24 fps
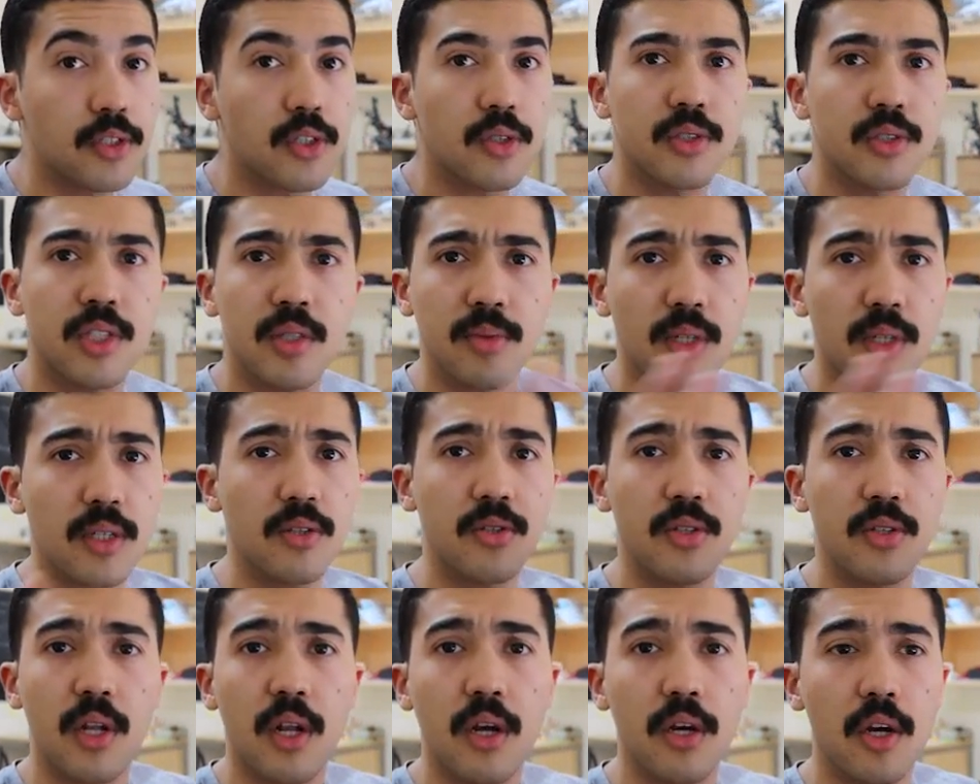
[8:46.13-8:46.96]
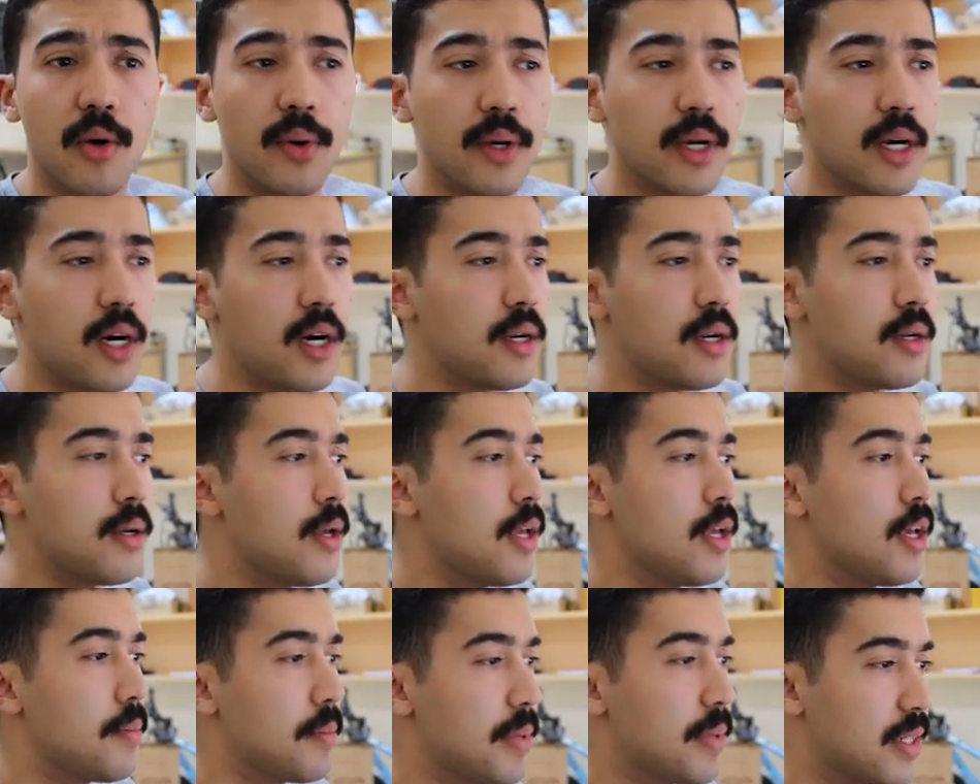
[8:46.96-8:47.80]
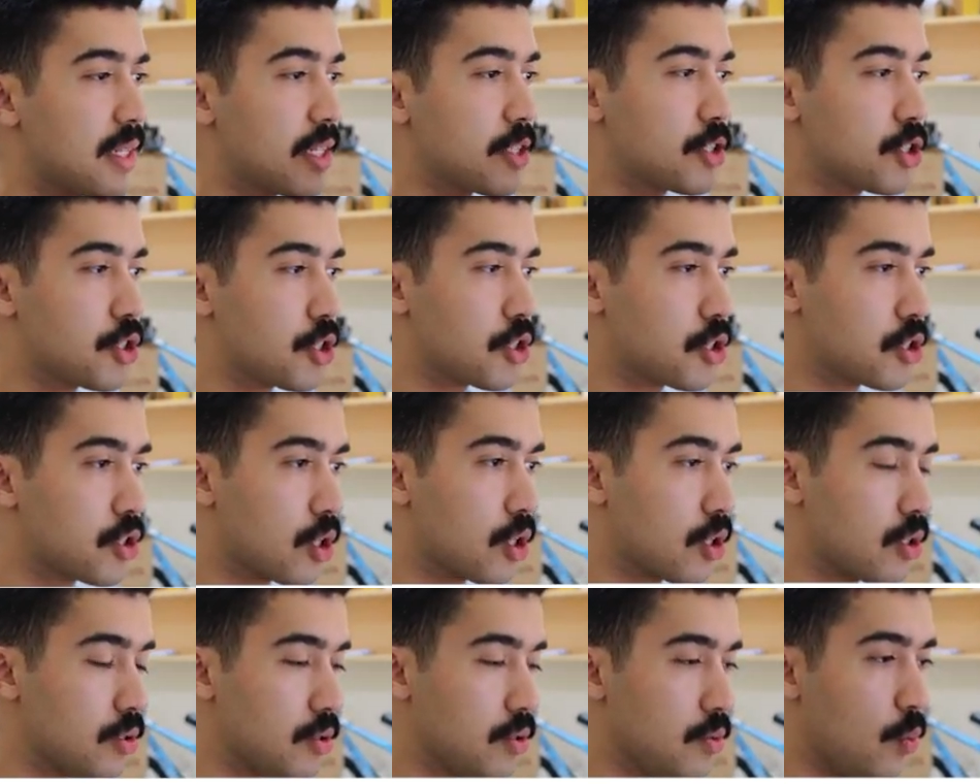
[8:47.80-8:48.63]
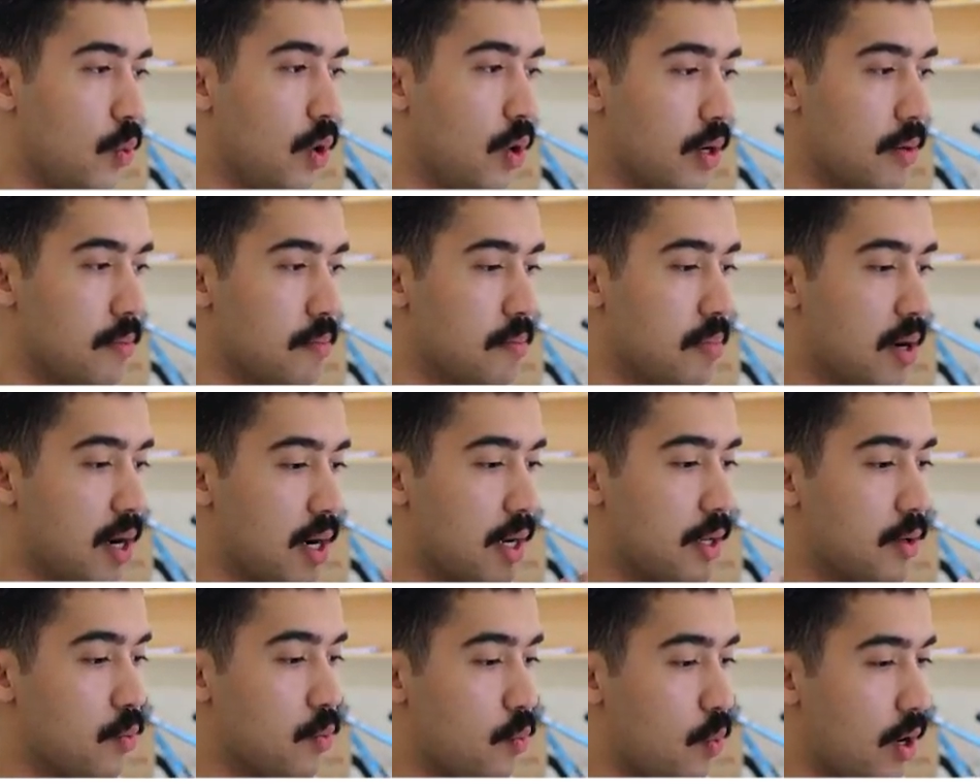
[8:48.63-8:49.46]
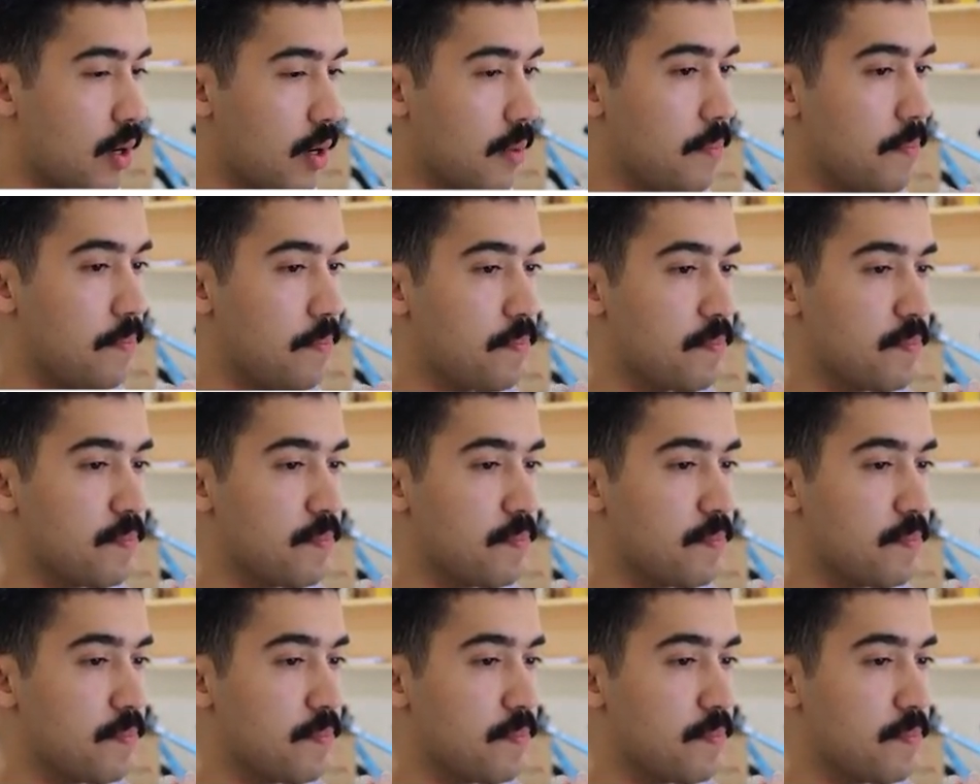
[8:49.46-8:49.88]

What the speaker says: So it seems like there's a lot going on, but let's just start one by one.